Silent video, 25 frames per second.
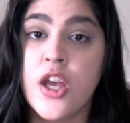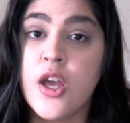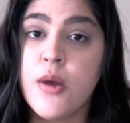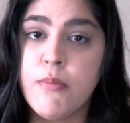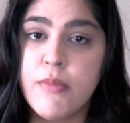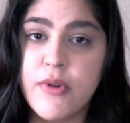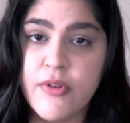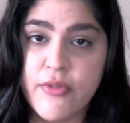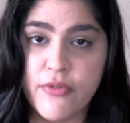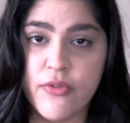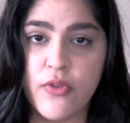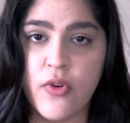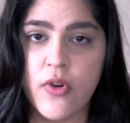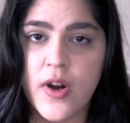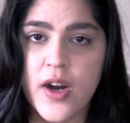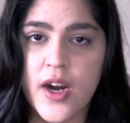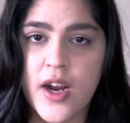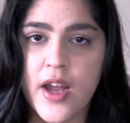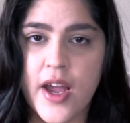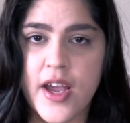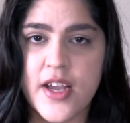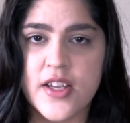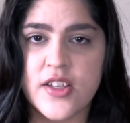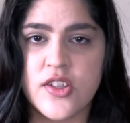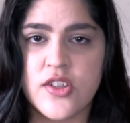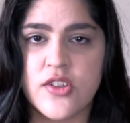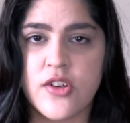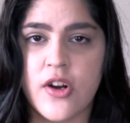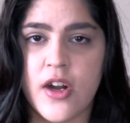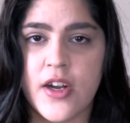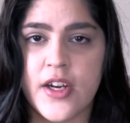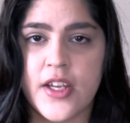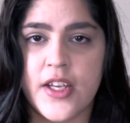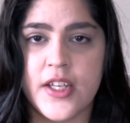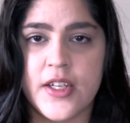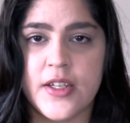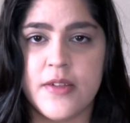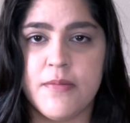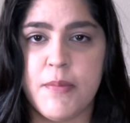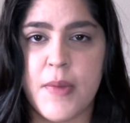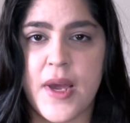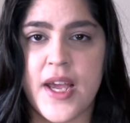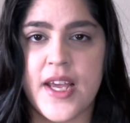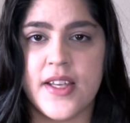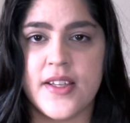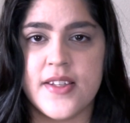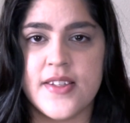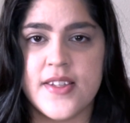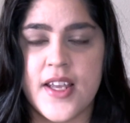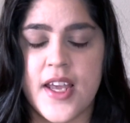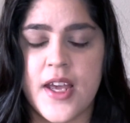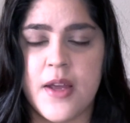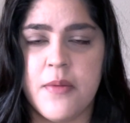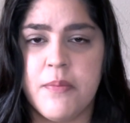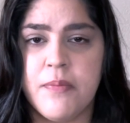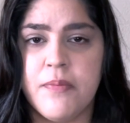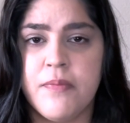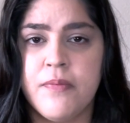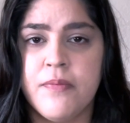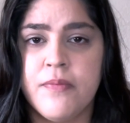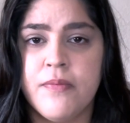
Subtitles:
before I started my exam.